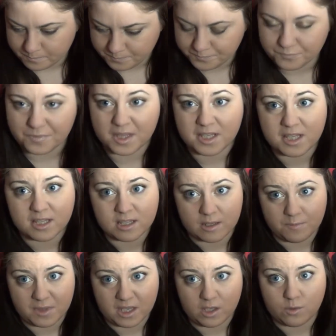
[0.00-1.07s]
This is
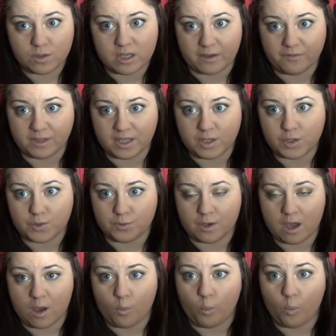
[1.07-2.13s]
something you definitely do
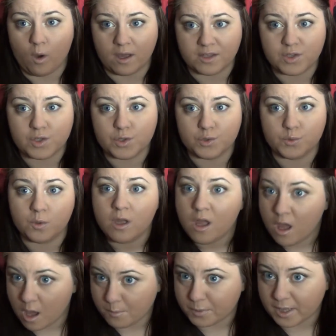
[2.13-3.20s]
not want to
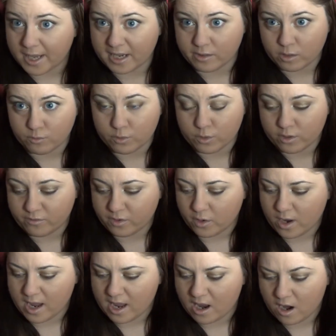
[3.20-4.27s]
apply at the root of your
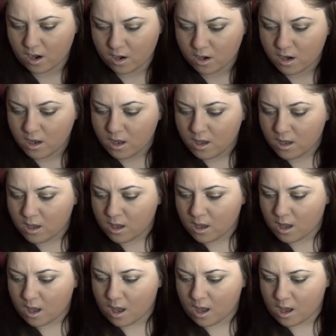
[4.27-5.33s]
hair.
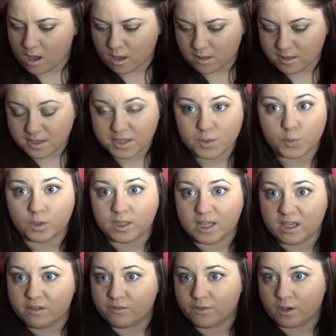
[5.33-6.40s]
This will
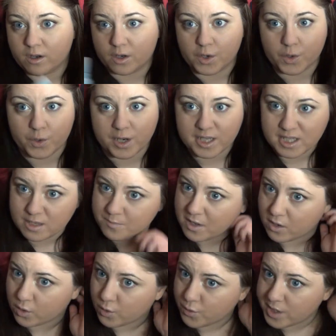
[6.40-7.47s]
leave a crazy
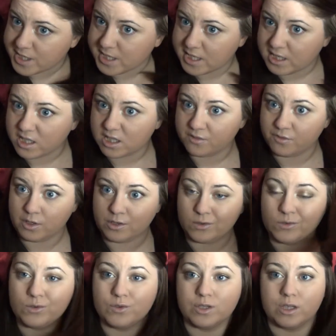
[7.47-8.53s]
amount of greasiness if you
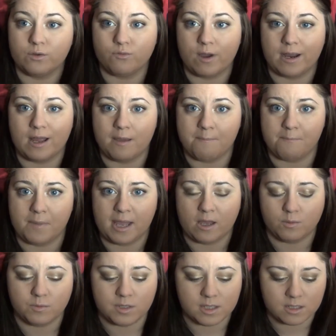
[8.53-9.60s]
don't use the right
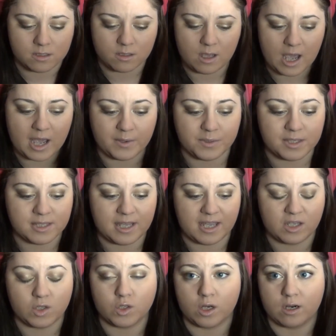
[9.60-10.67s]
amount. I would
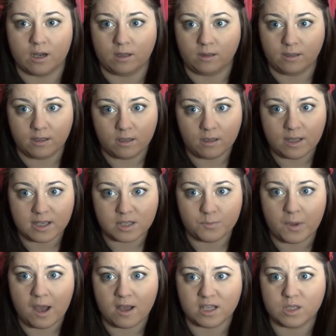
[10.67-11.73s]
say start little as
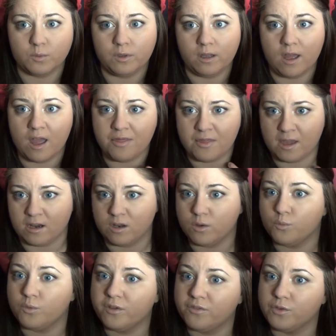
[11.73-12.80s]
possible, and then
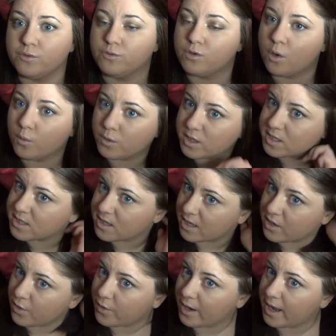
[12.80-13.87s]
if you notice
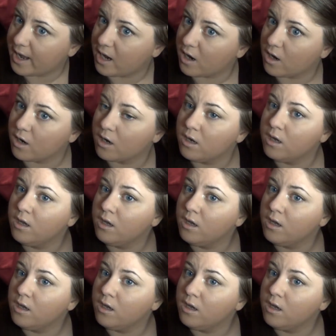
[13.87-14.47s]
that your hair